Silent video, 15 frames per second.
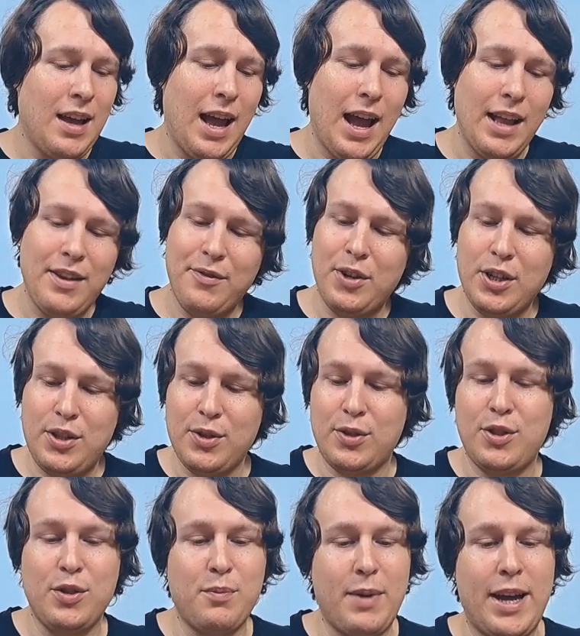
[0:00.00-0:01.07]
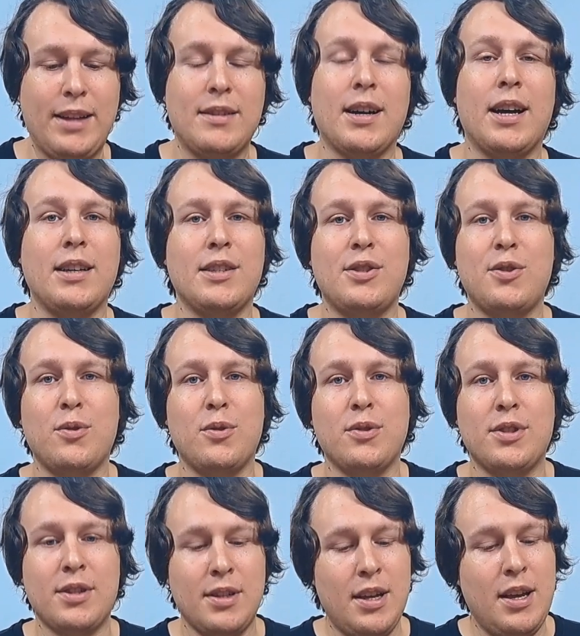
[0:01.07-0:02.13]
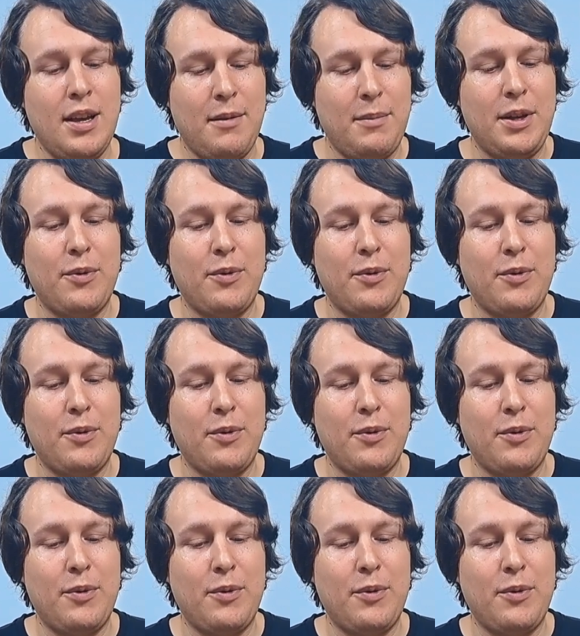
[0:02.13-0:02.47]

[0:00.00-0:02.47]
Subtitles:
And you've got your two main dinosaurs. I